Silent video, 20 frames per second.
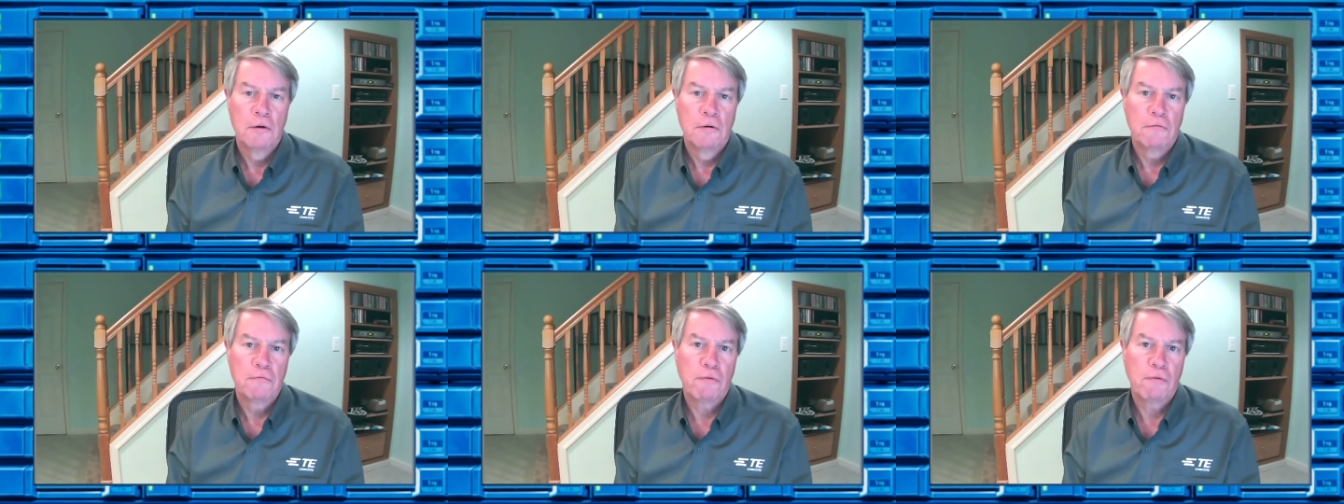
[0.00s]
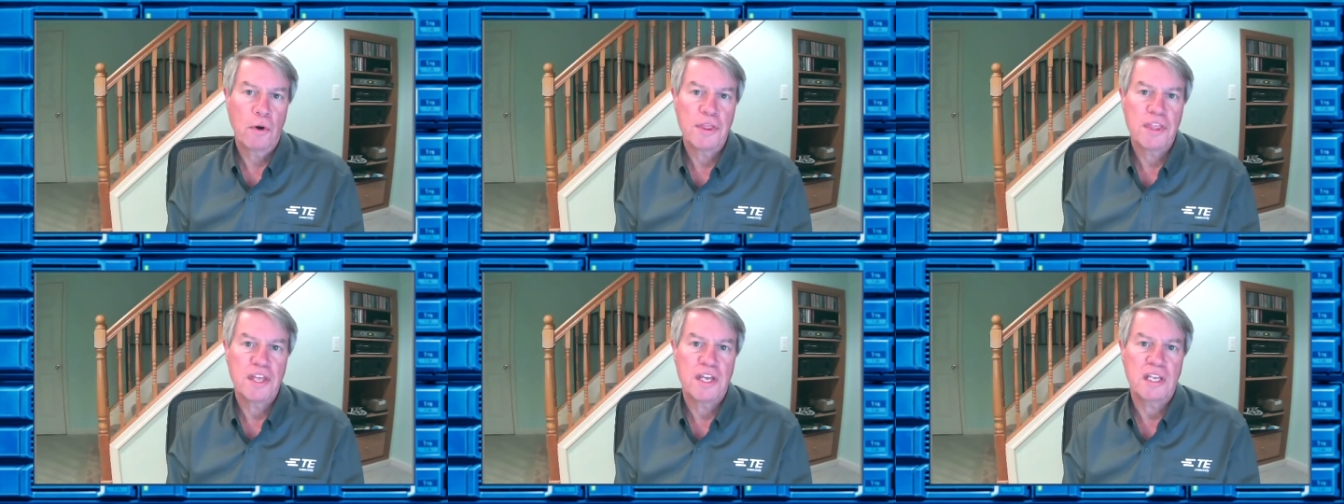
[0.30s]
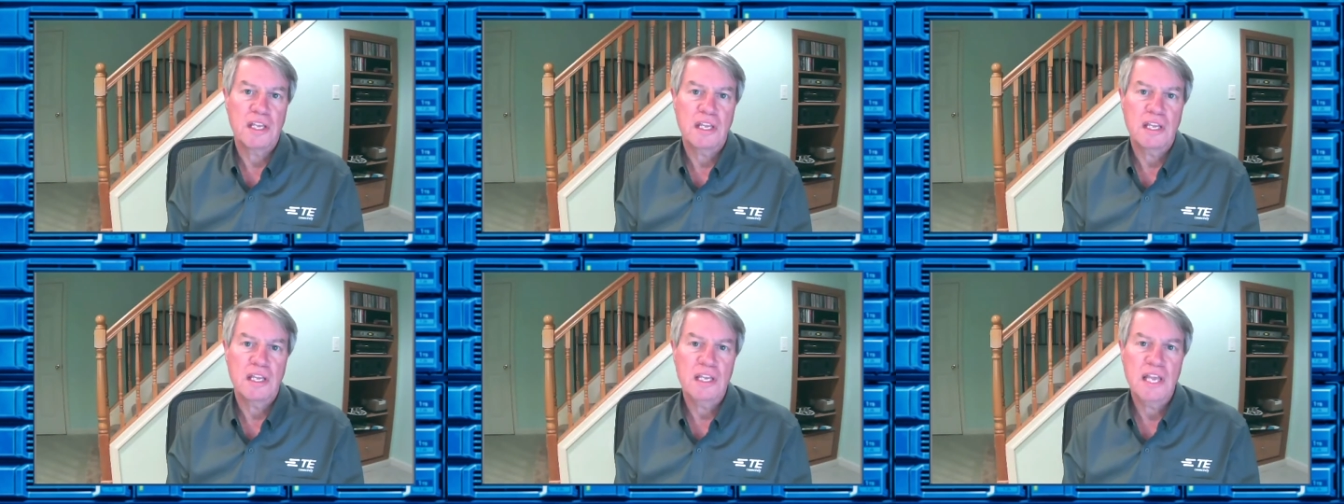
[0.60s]
For the
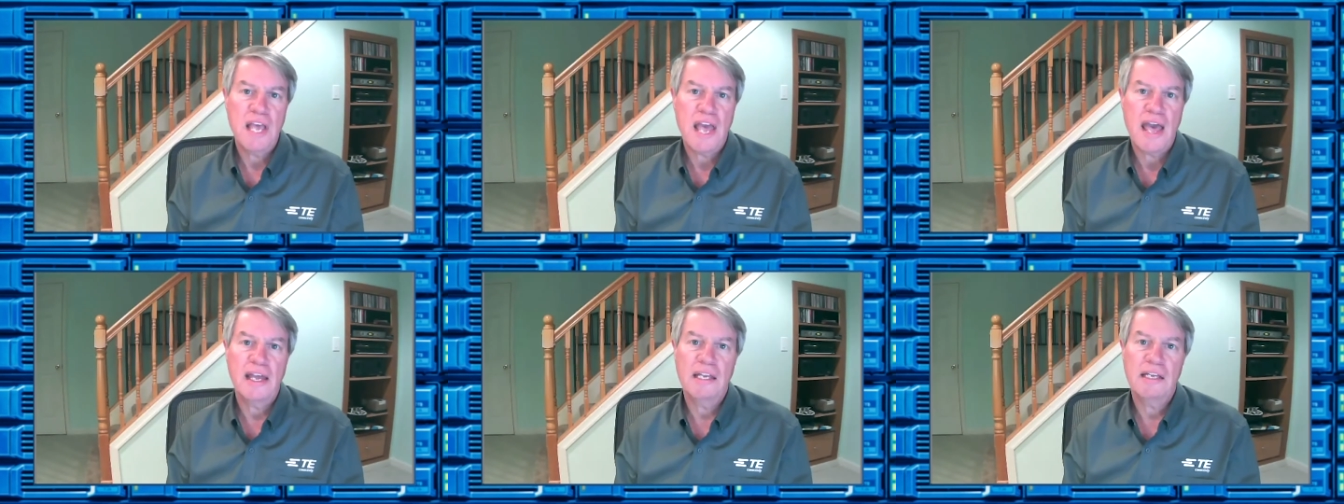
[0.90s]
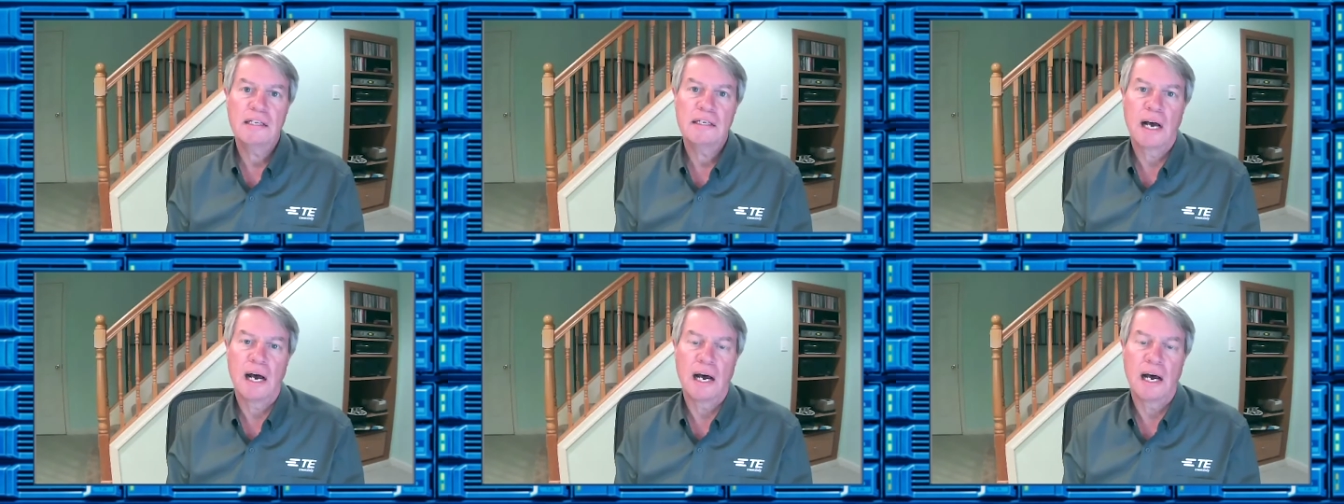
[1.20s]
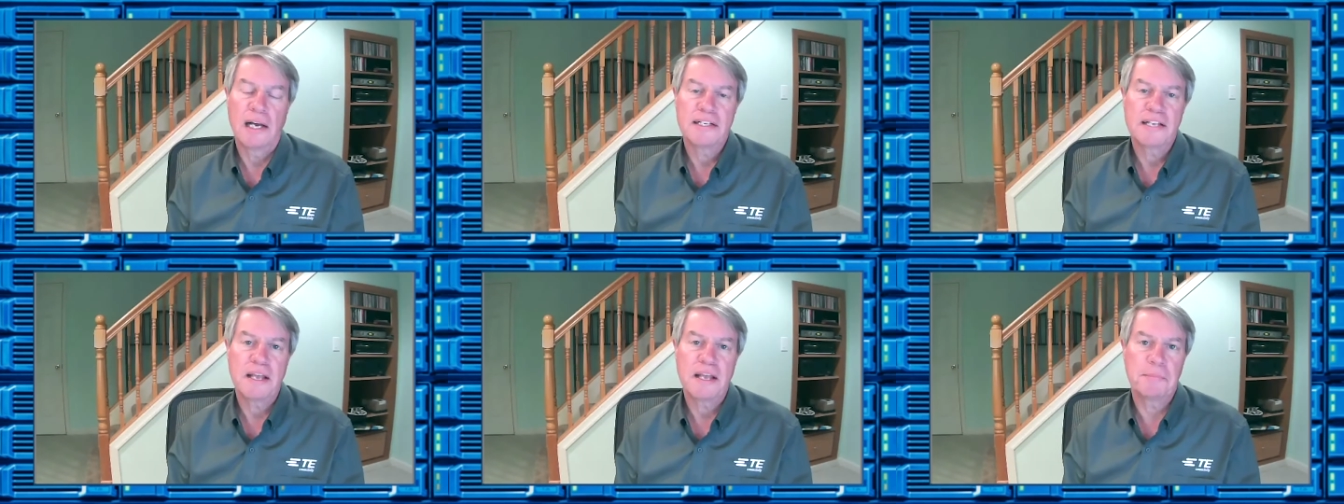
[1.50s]
EA
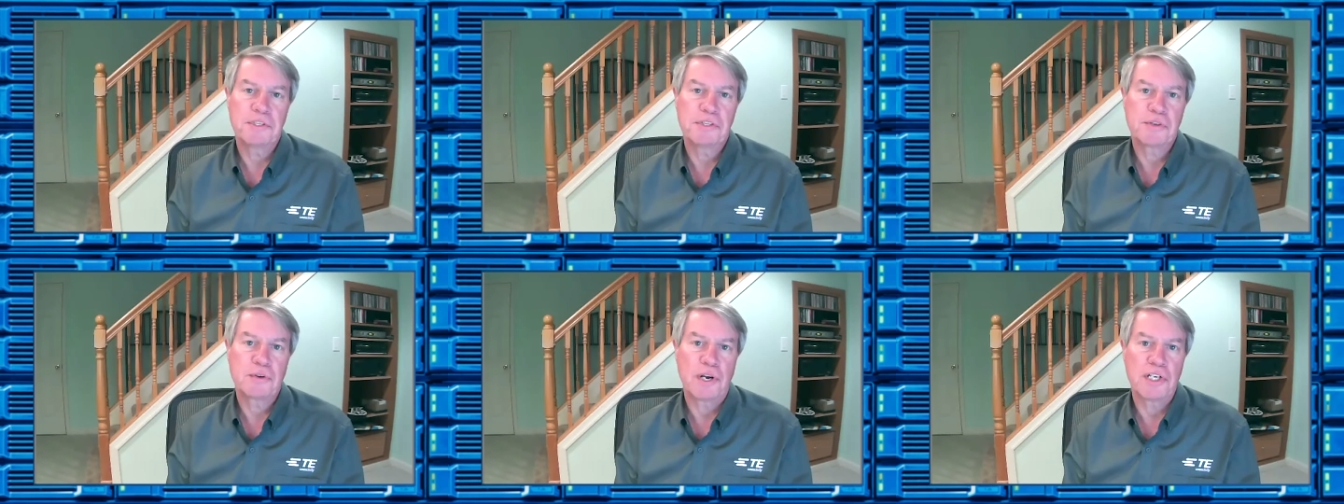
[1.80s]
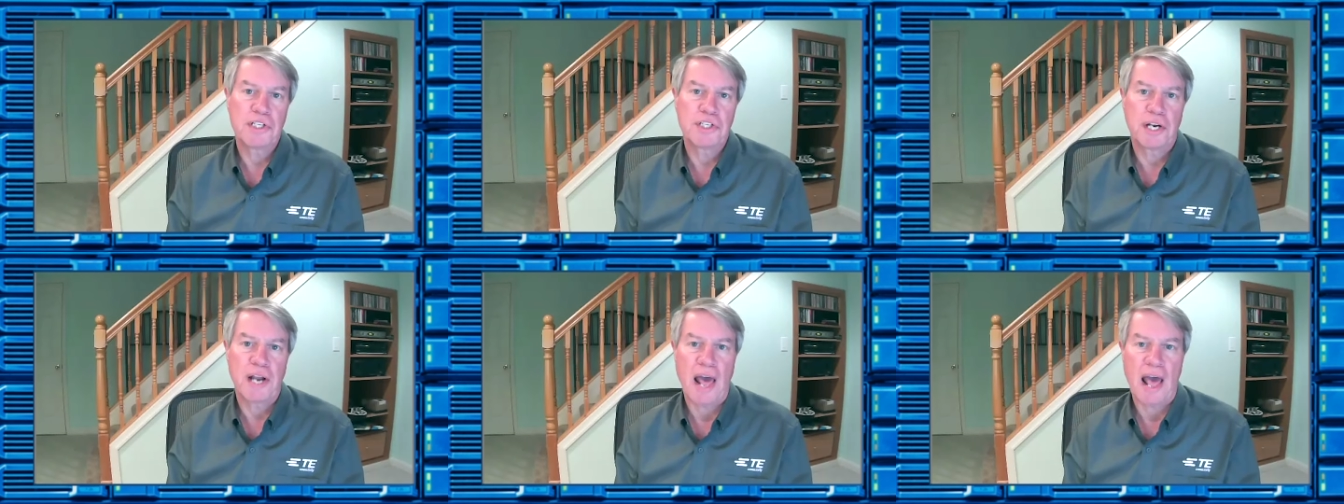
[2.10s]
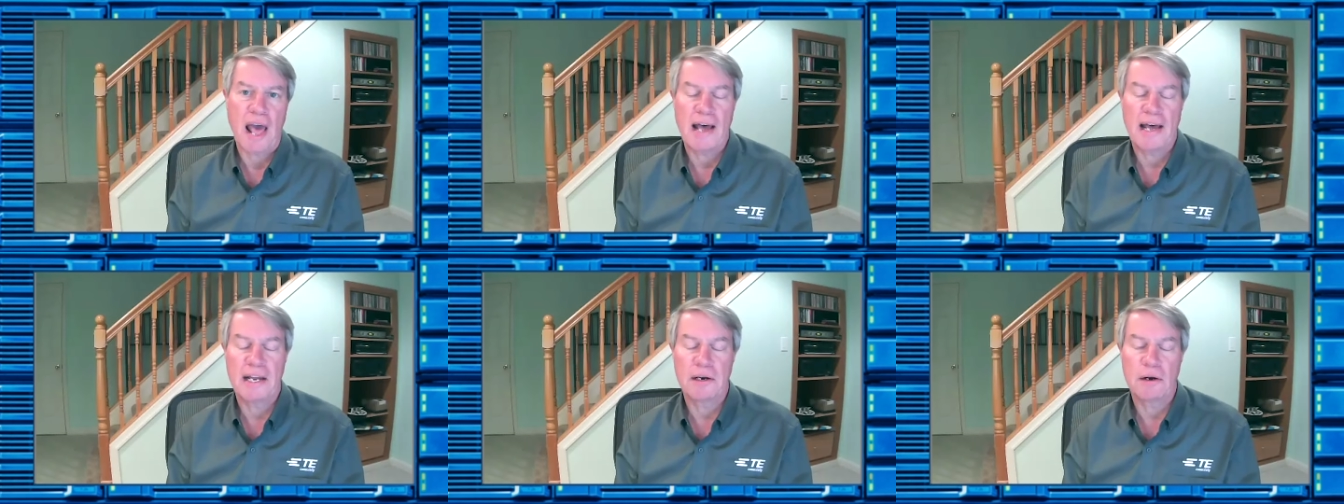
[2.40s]
uh, demonstration
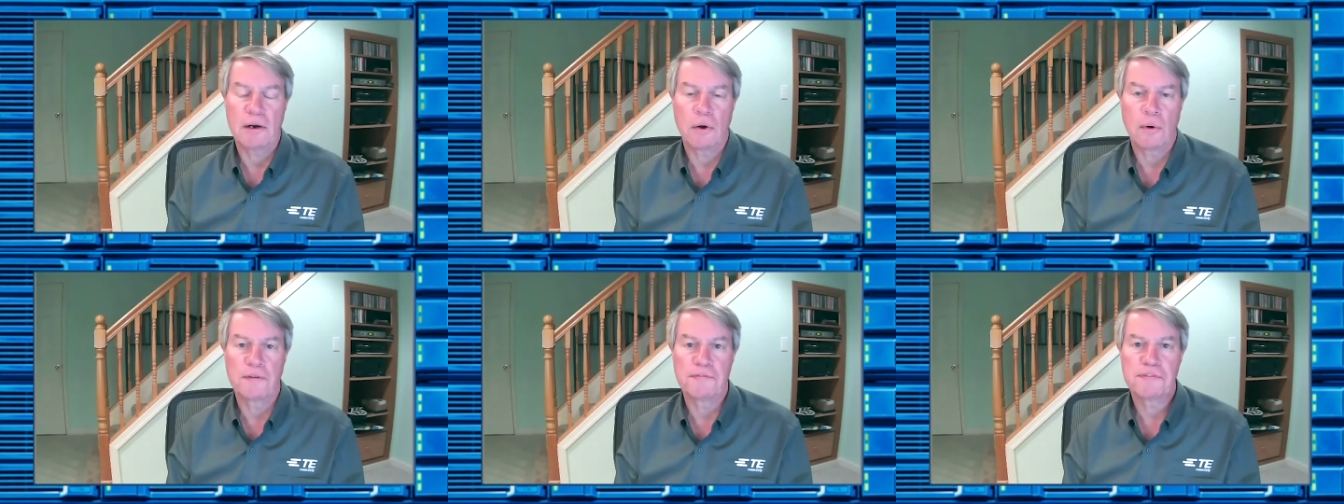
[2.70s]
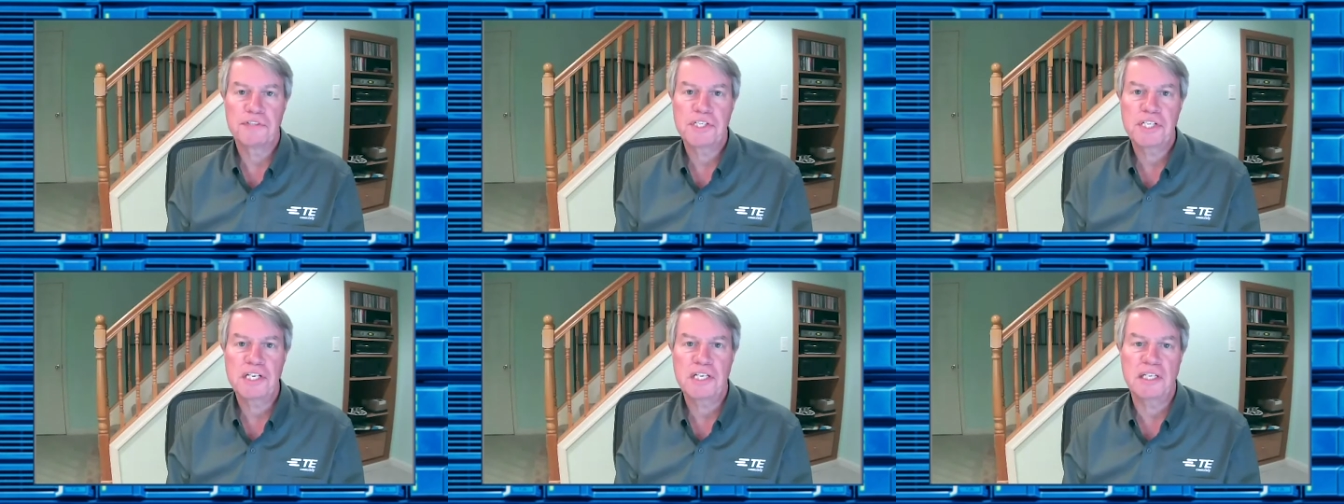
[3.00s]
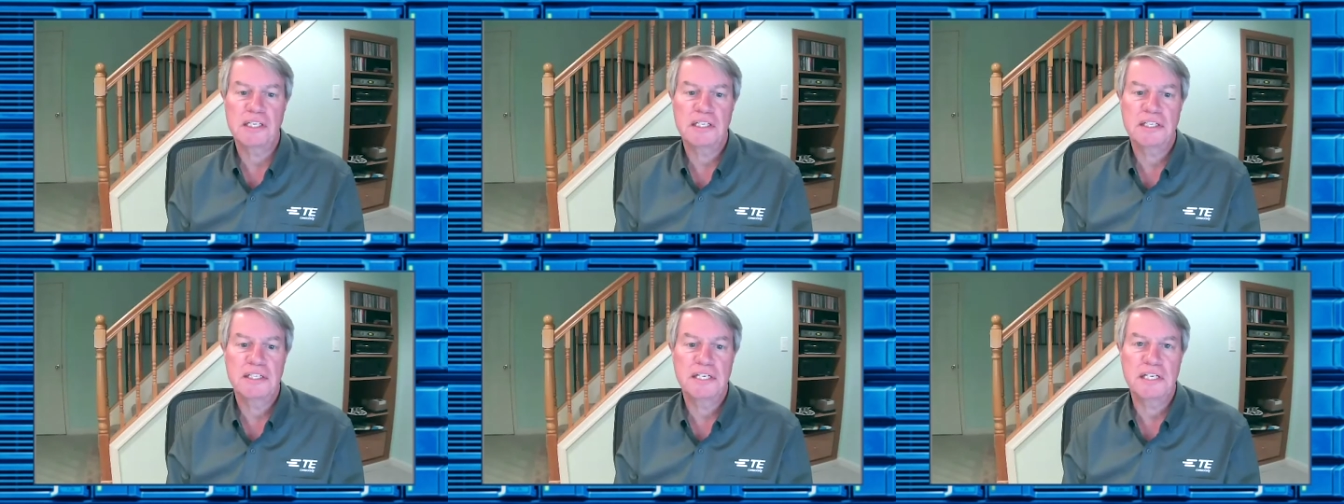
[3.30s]
at
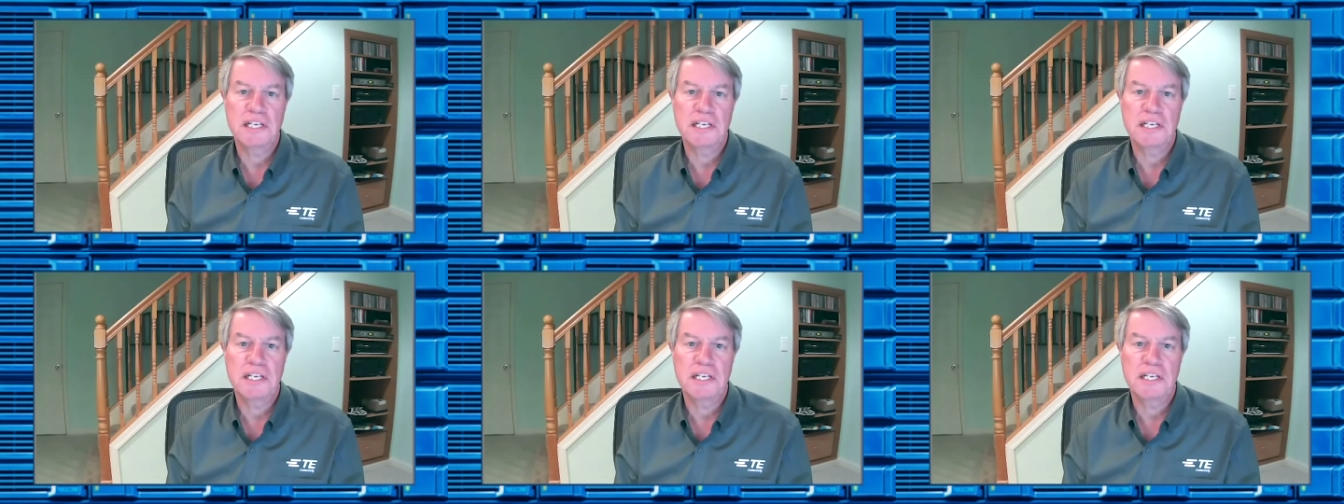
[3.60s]
OFC,